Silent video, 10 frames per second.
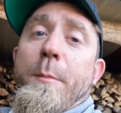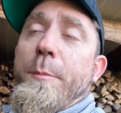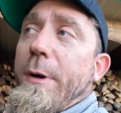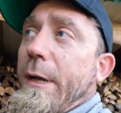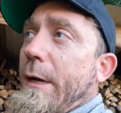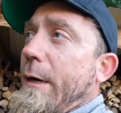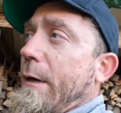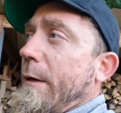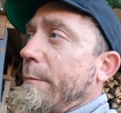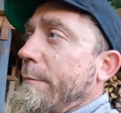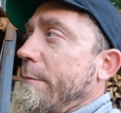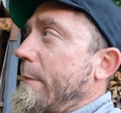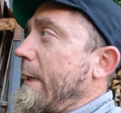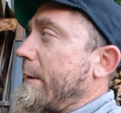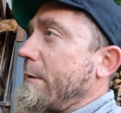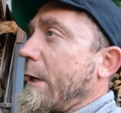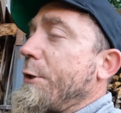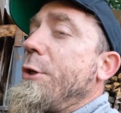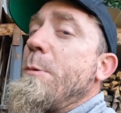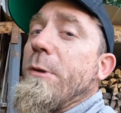but and it's not
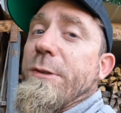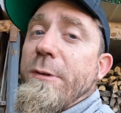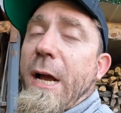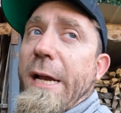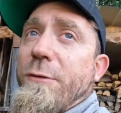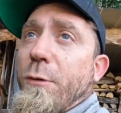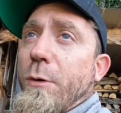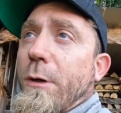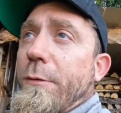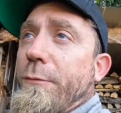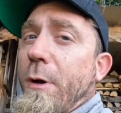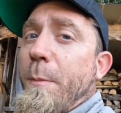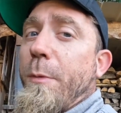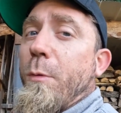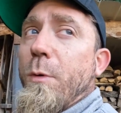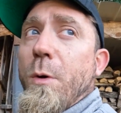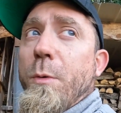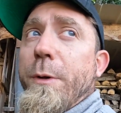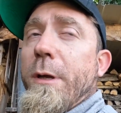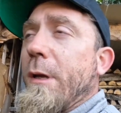too much of an eyesore from the
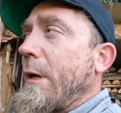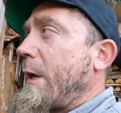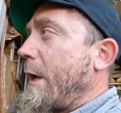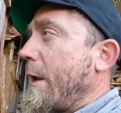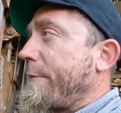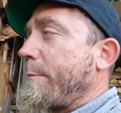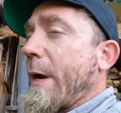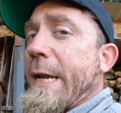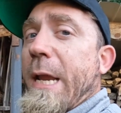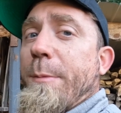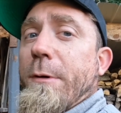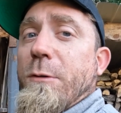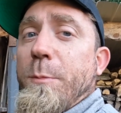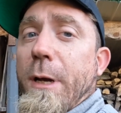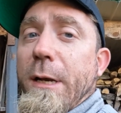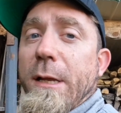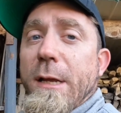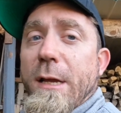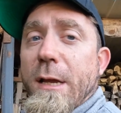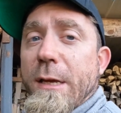road and from my neighbors, but
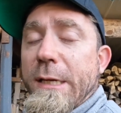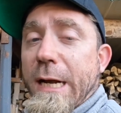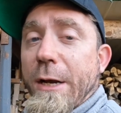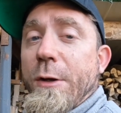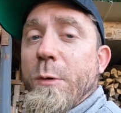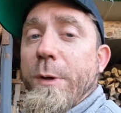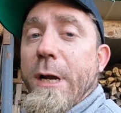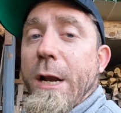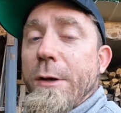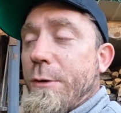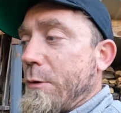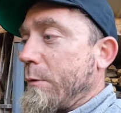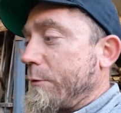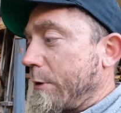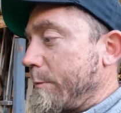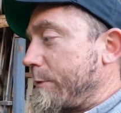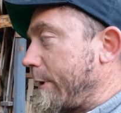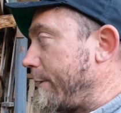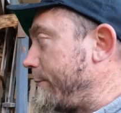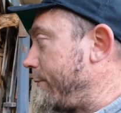you got to do what you got to do in terms
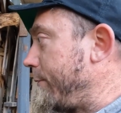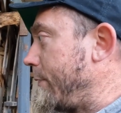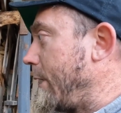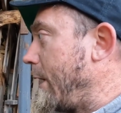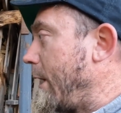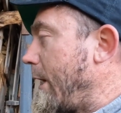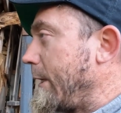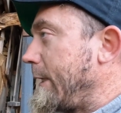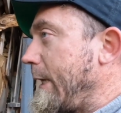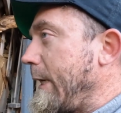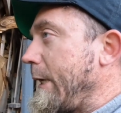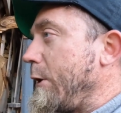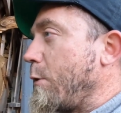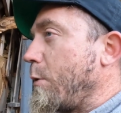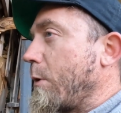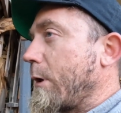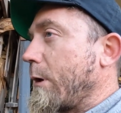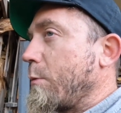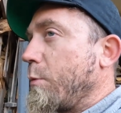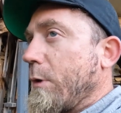of getting
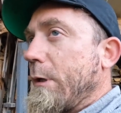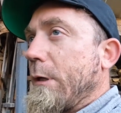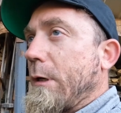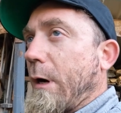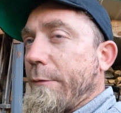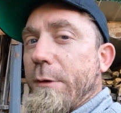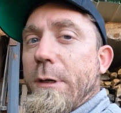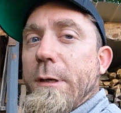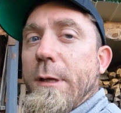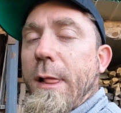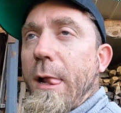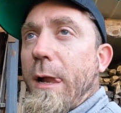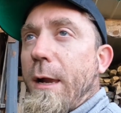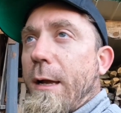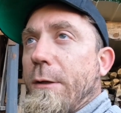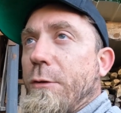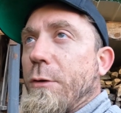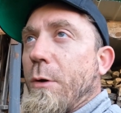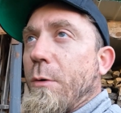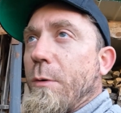your wood covered
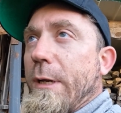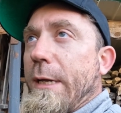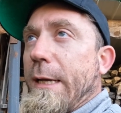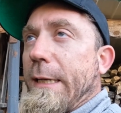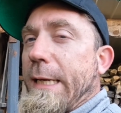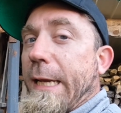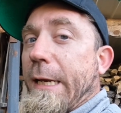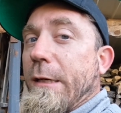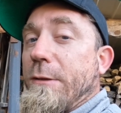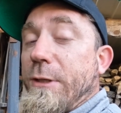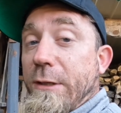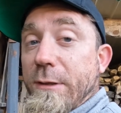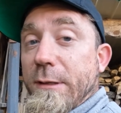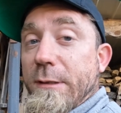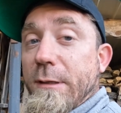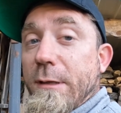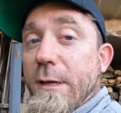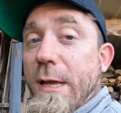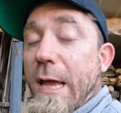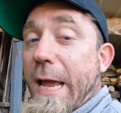so it can season
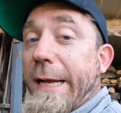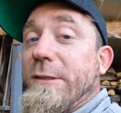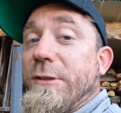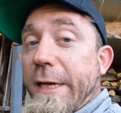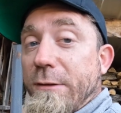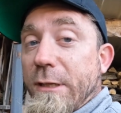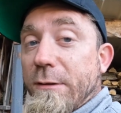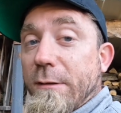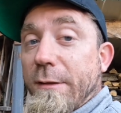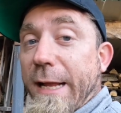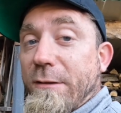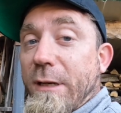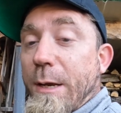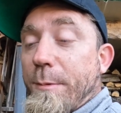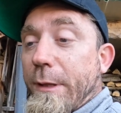and stay seasoned. That's the name of